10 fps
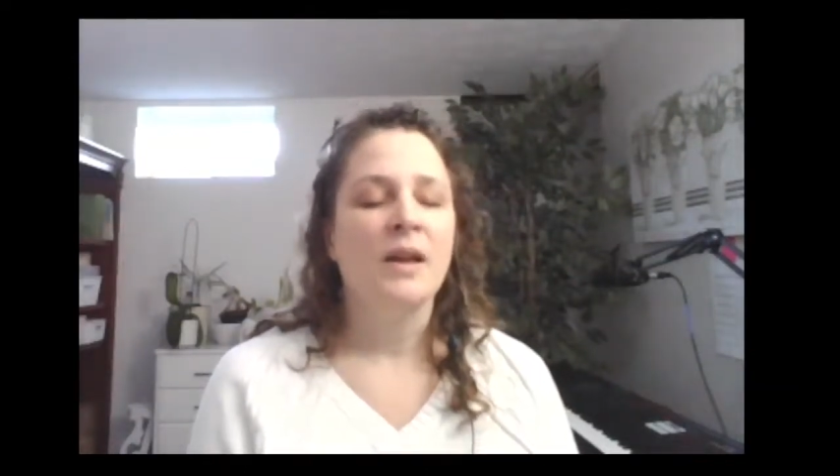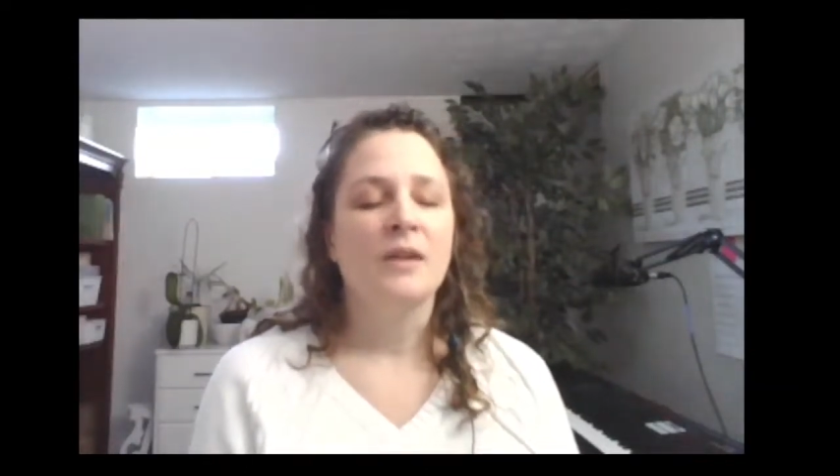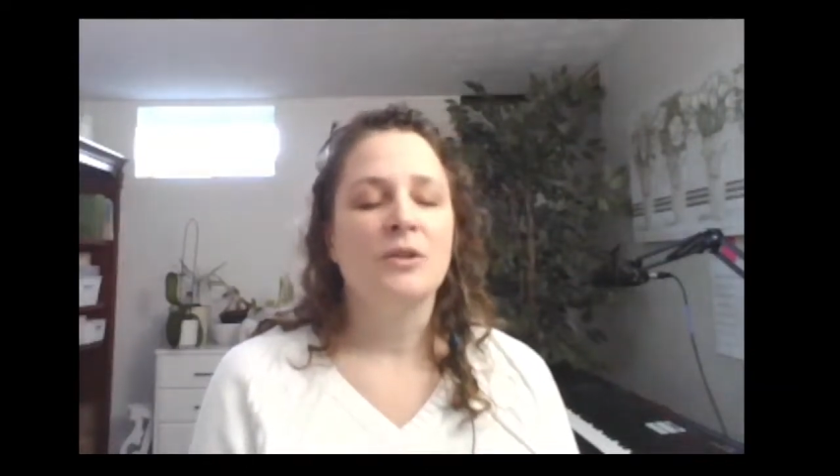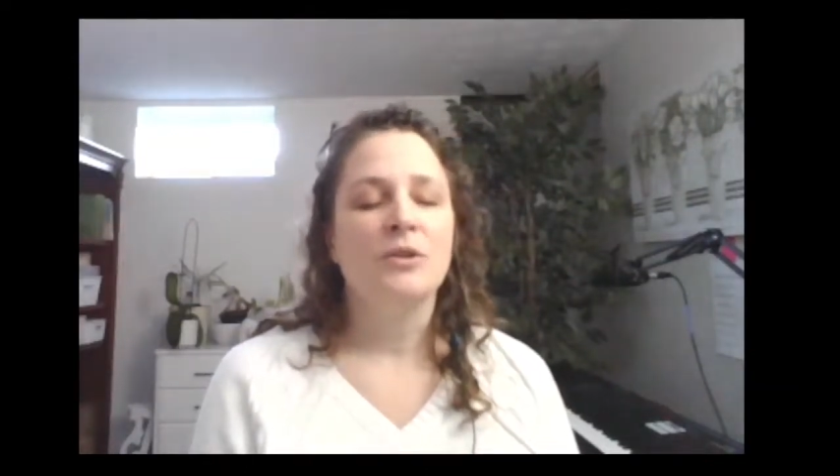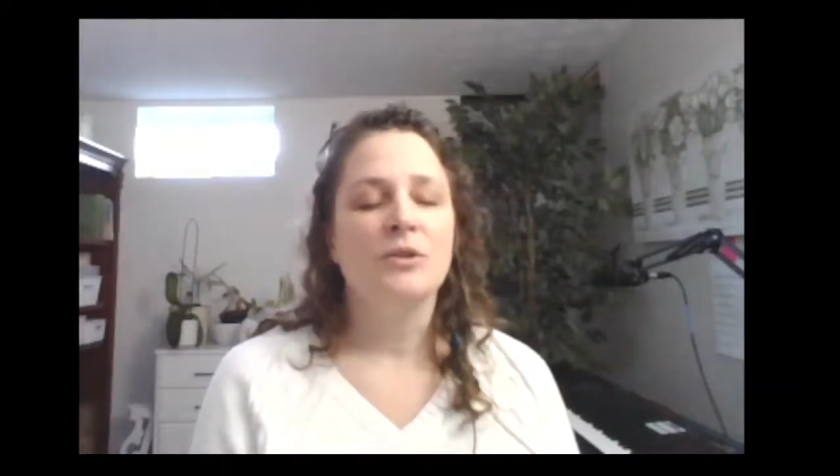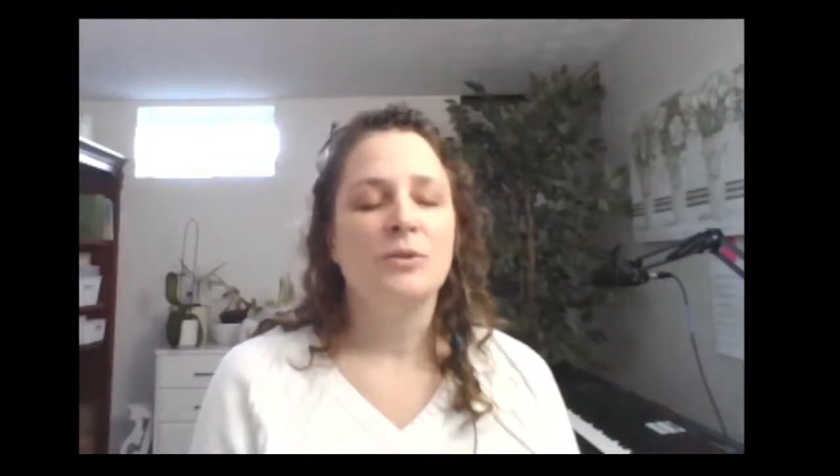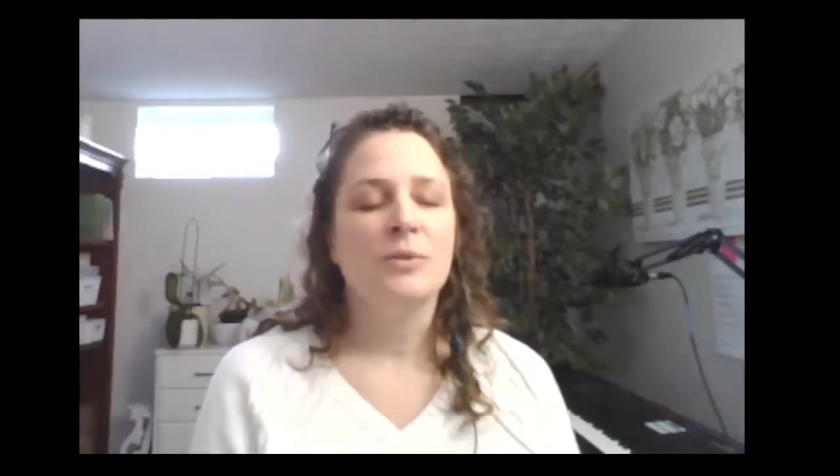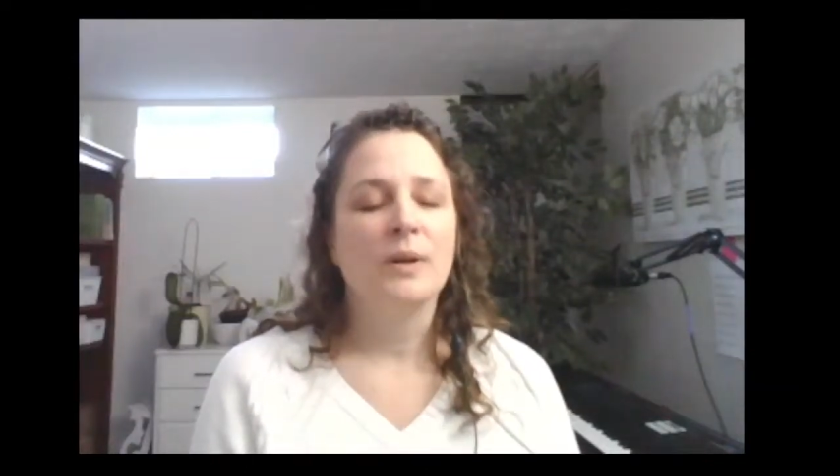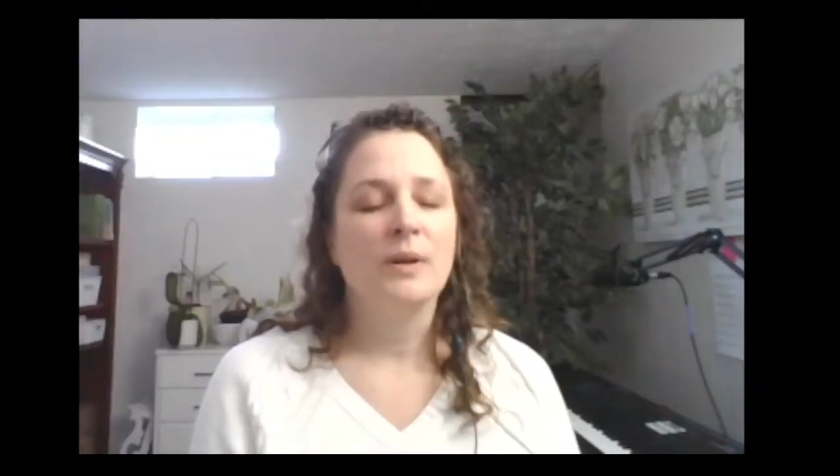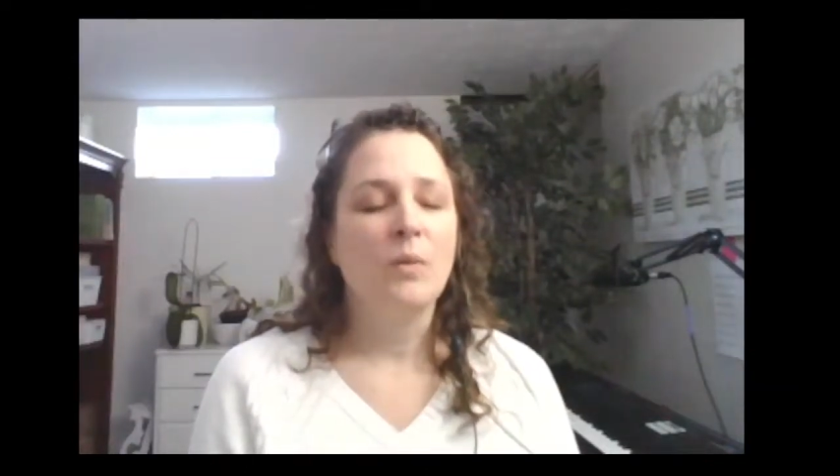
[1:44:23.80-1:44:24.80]
to
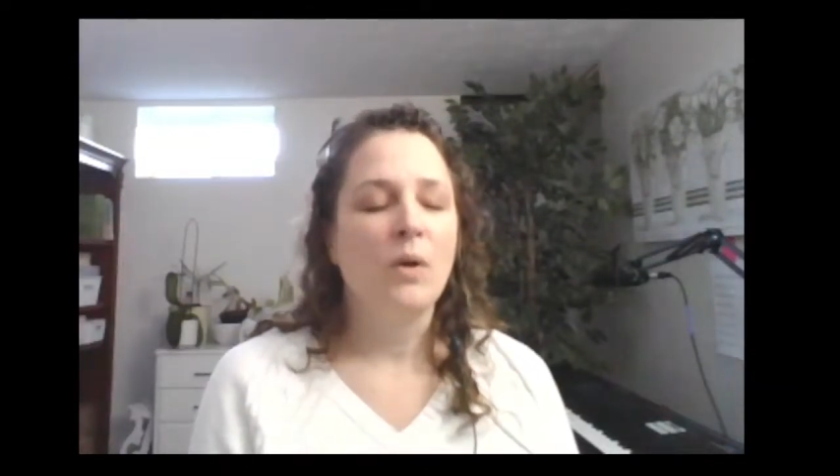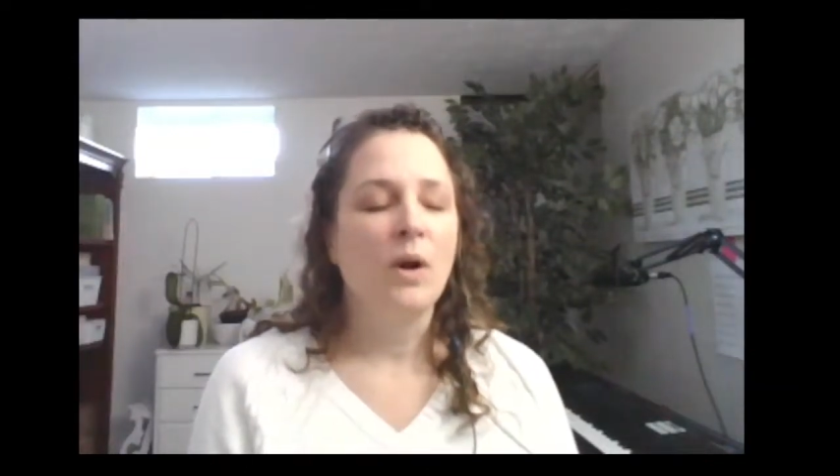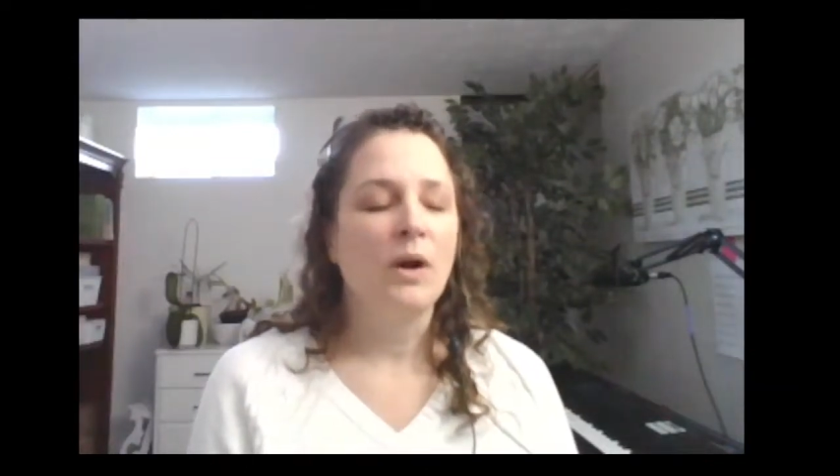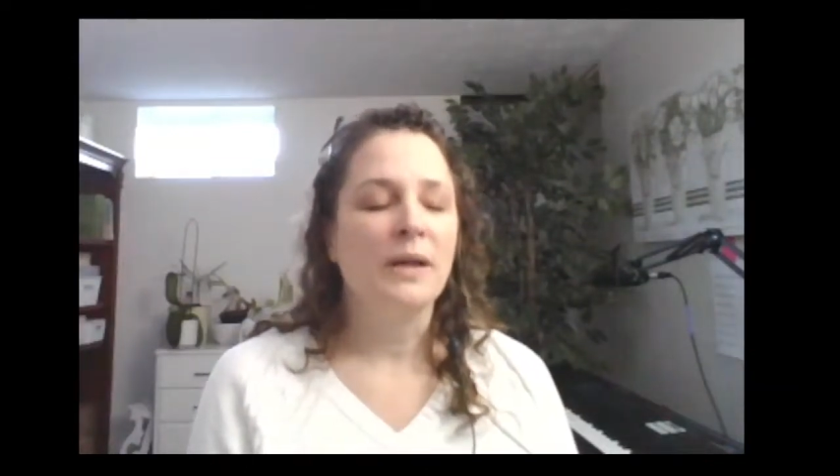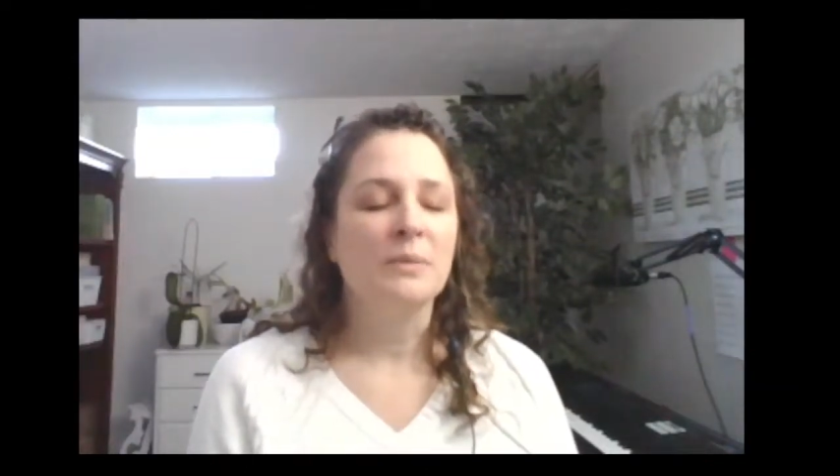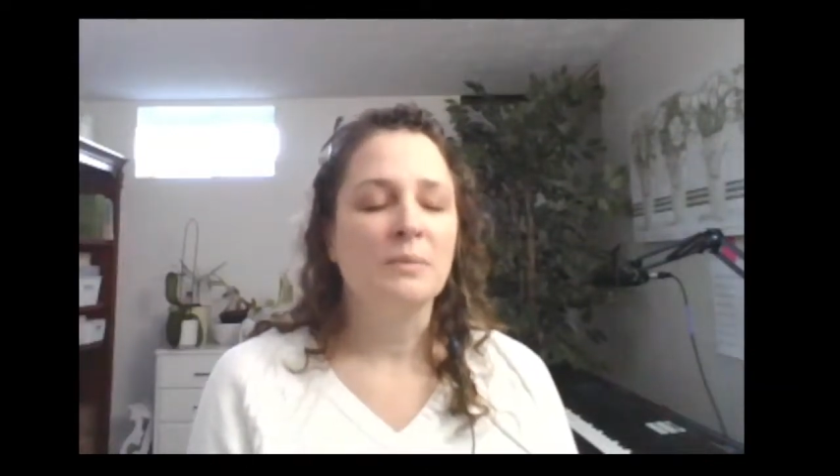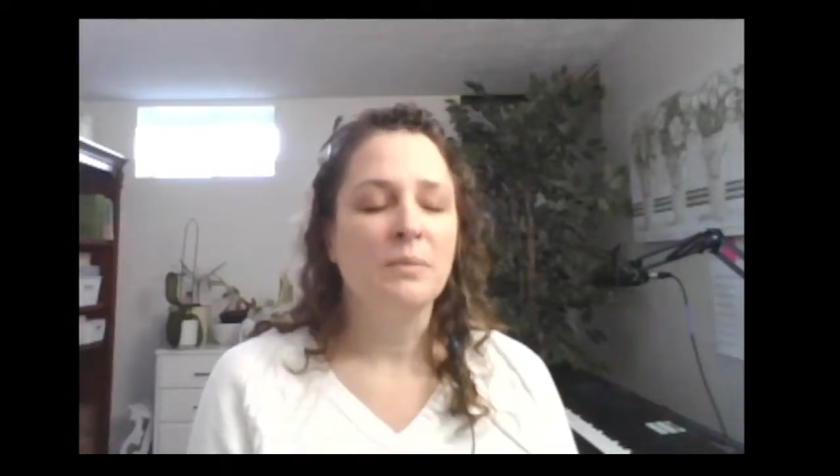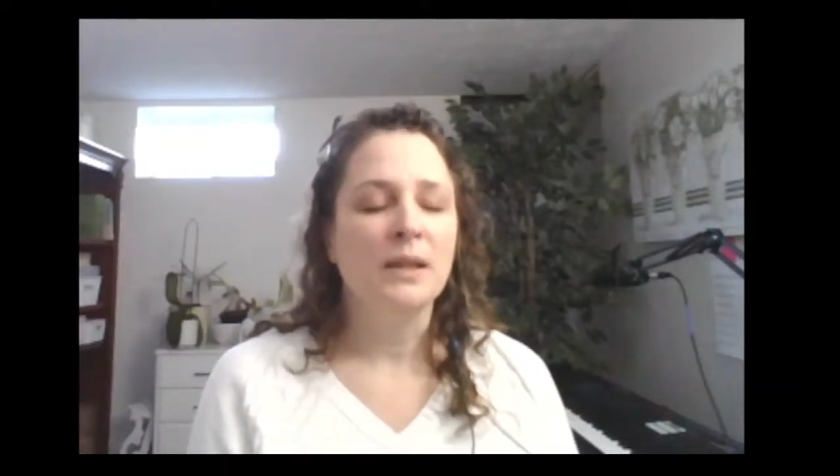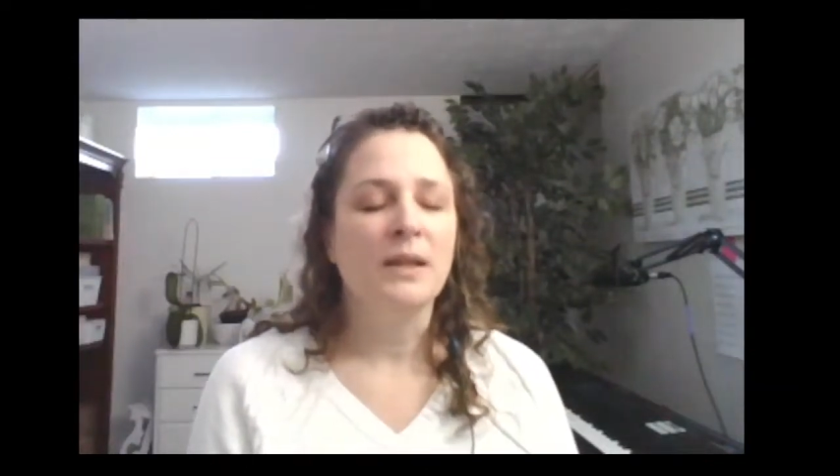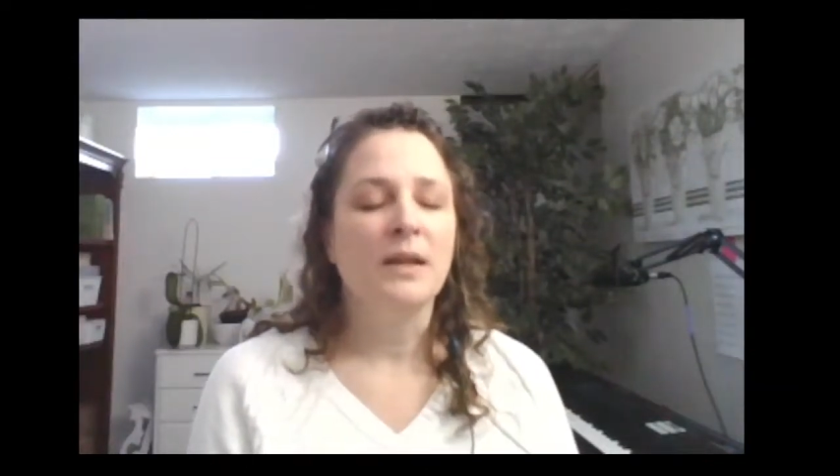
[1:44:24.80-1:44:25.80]
do and walk and
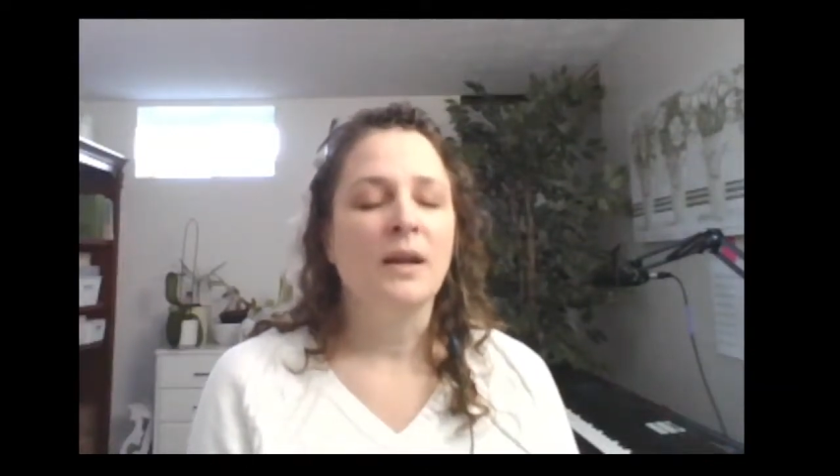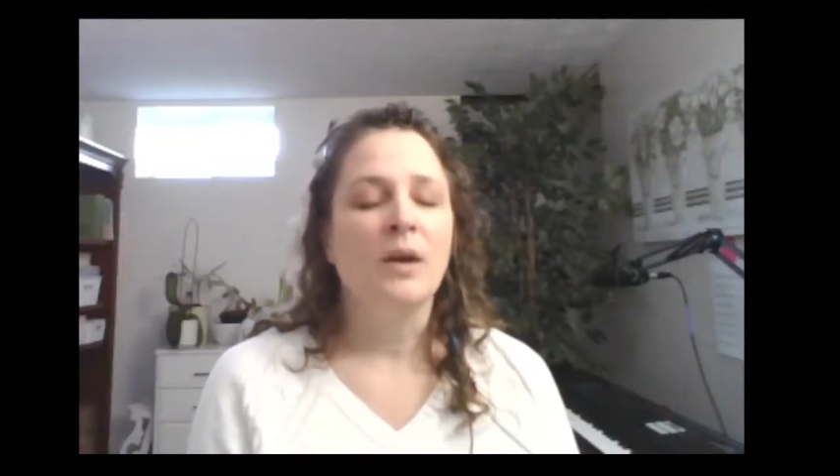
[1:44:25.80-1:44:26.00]
be